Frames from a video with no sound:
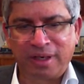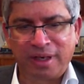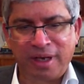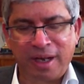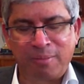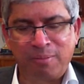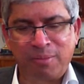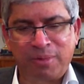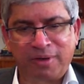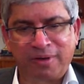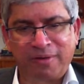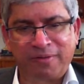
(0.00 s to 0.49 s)

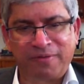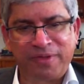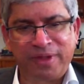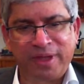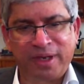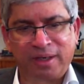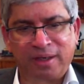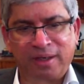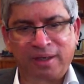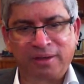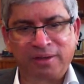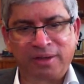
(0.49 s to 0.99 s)
number of
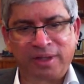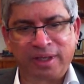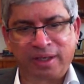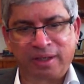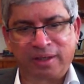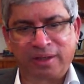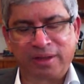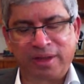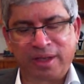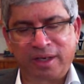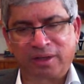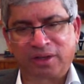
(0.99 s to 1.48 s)
their
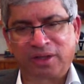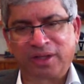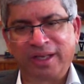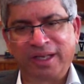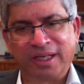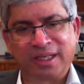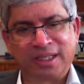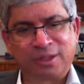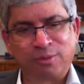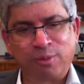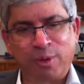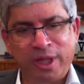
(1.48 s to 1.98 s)

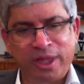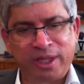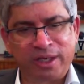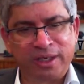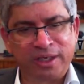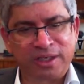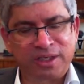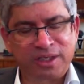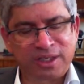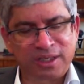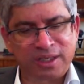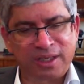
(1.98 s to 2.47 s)
things, whether
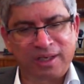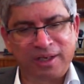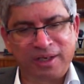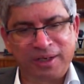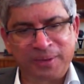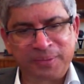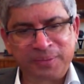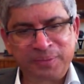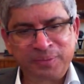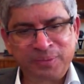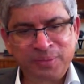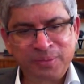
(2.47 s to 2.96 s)
it's
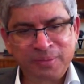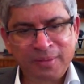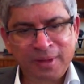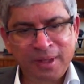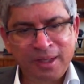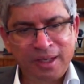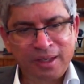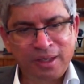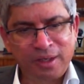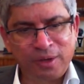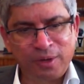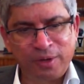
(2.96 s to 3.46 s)

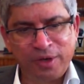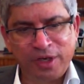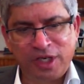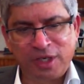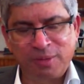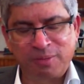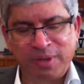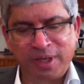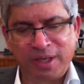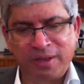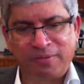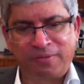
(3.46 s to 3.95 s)
going
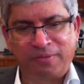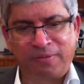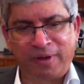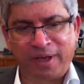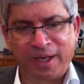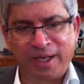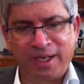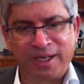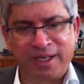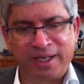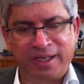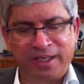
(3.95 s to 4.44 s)
to be
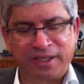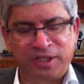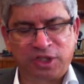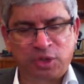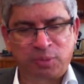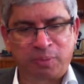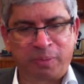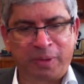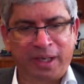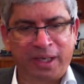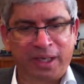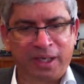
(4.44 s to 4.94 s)
finding a
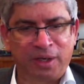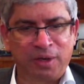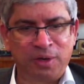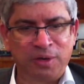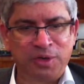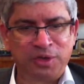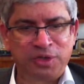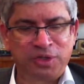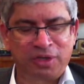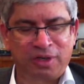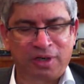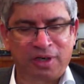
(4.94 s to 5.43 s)

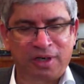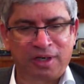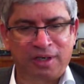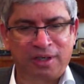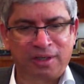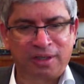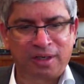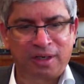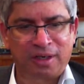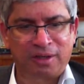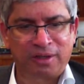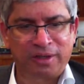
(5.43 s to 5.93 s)
spouse
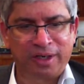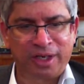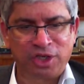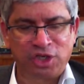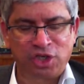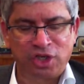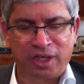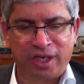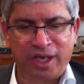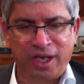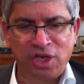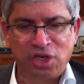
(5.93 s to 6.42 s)
or
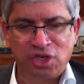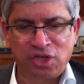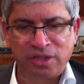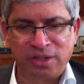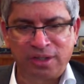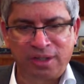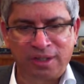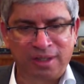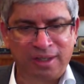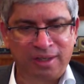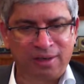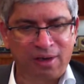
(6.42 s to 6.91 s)

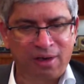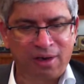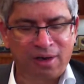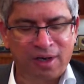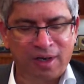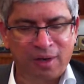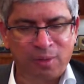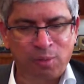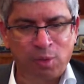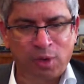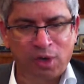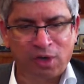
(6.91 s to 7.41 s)
educational
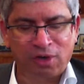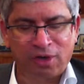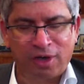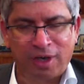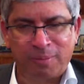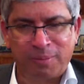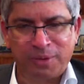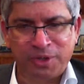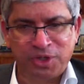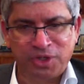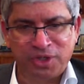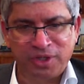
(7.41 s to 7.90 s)
or work
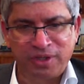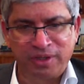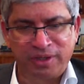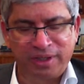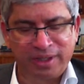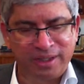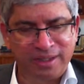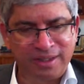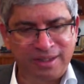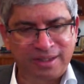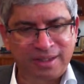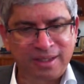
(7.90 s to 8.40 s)

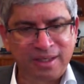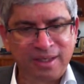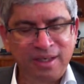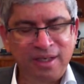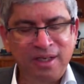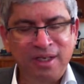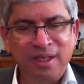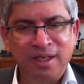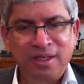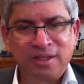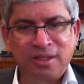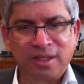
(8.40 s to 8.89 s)
opportunities.
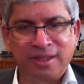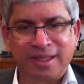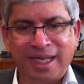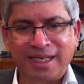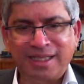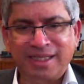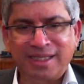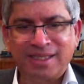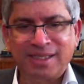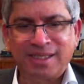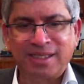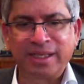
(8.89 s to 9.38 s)
So
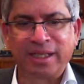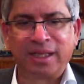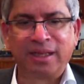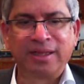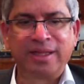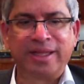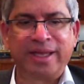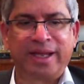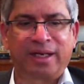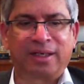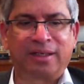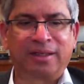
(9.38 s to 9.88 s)
that's still
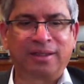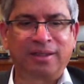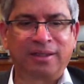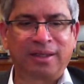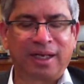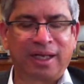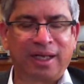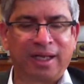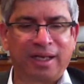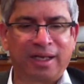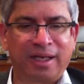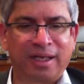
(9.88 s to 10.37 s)

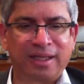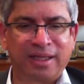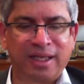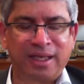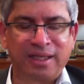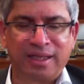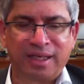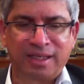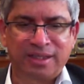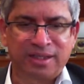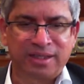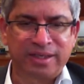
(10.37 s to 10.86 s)
there. I
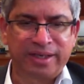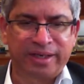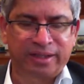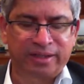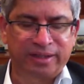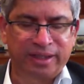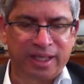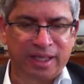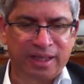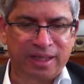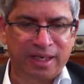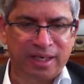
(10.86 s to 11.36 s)
think that's an
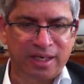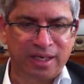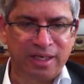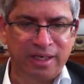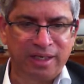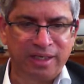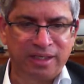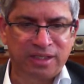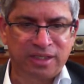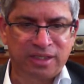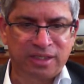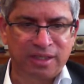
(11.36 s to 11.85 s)
area
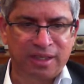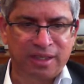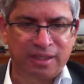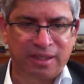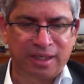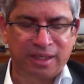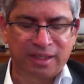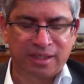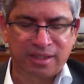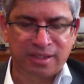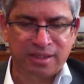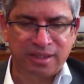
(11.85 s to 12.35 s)

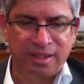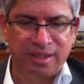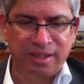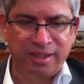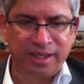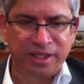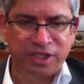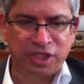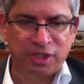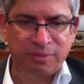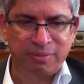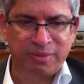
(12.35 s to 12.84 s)
that still
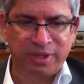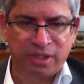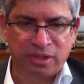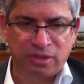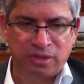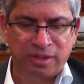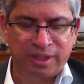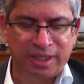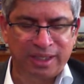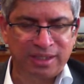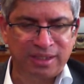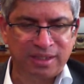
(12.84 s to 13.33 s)
needs to be
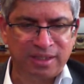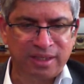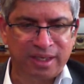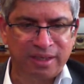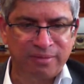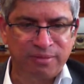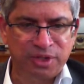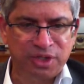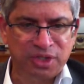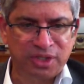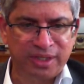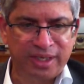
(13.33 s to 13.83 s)
addressed,
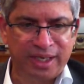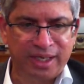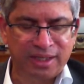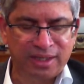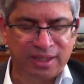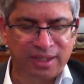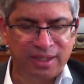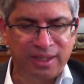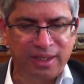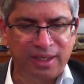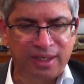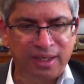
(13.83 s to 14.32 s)
I would say. I
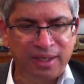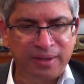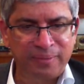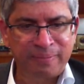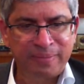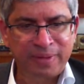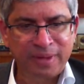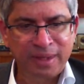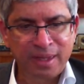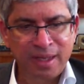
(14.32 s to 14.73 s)
think